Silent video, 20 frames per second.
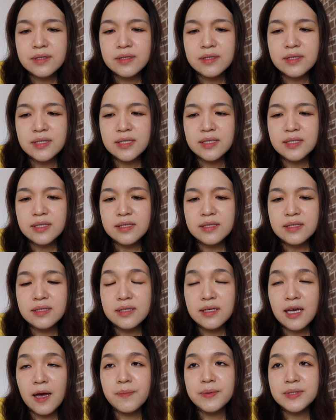the
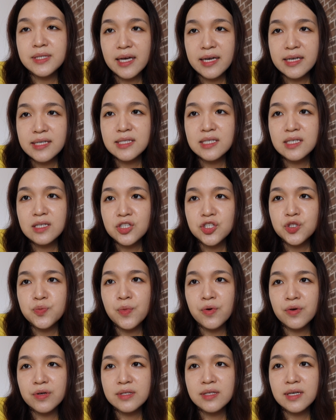appetizer,
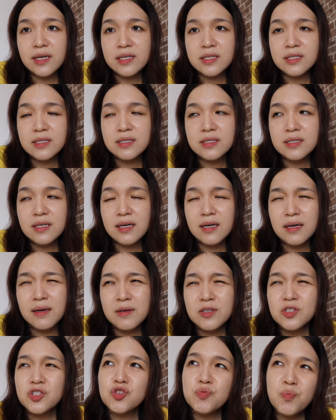smoked
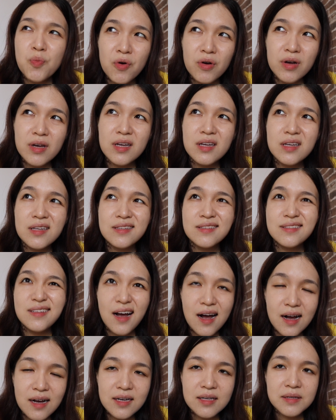
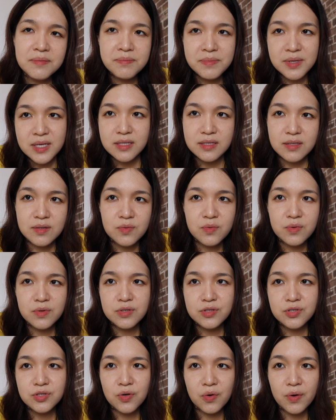duck meat
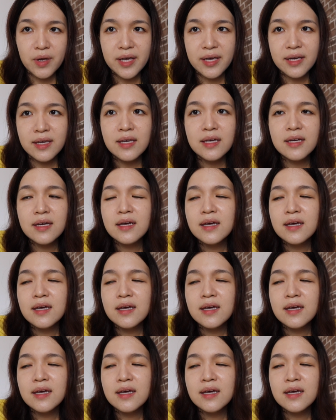was okay.